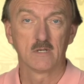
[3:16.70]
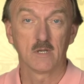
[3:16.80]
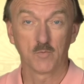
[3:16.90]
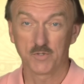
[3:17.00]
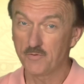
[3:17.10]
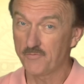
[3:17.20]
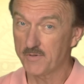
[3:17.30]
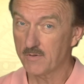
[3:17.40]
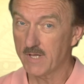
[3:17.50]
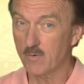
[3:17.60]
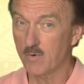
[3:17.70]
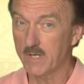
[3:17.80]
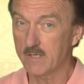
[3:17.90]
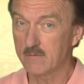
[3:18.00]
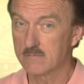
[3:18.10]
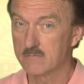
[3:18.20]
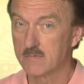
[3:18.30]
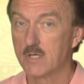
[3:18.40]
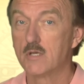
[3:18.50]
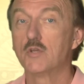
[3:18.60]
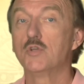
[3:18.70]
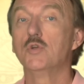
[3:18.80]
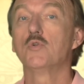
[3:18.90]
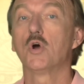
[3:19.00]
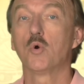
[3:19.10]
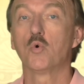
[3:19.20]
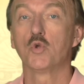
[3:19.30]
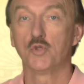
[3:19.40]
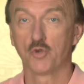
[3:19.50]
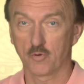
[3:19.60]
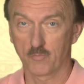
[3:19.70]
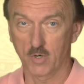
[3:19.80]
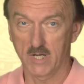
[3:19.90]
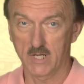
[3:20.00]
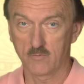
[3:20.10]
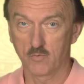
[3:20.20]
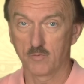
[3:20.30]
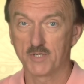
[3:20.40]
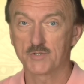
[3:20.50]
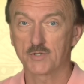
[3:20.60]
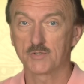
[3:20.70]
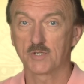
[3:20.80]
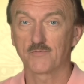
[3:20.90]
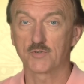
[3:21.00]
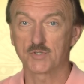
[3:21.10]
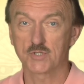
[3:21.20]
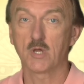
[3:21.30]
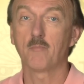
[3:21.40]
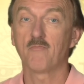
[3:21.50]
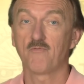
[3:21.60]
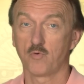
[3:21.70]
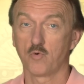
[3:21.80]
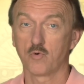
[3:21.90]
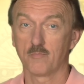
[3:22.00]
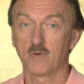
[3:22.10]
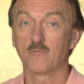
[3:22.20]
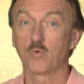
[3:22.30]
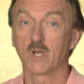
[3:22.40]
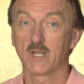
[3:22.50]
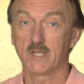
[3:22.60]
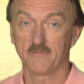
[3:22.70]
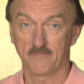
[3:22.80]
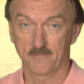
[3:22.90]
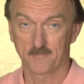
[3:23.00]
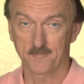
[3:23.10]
And when you feel that way, you know your brain will be searching for some form of relief.